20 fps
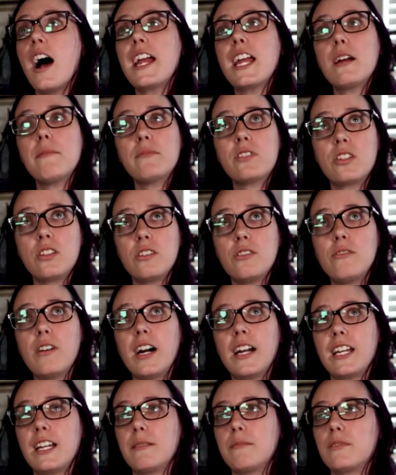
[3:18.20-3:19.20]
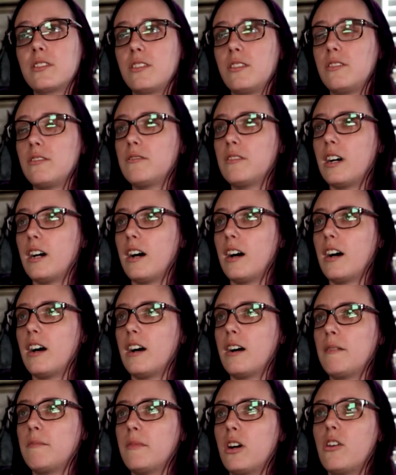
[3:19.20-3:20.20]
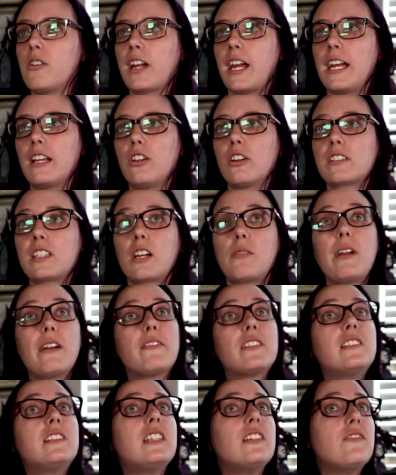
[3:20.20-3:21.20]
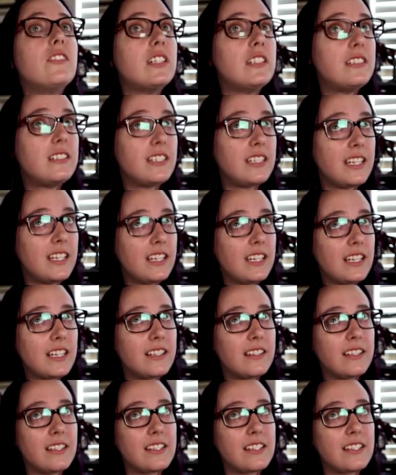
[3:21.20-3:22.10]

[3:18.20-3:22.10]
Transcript: I am too. Okay, it looks like we have a DVD.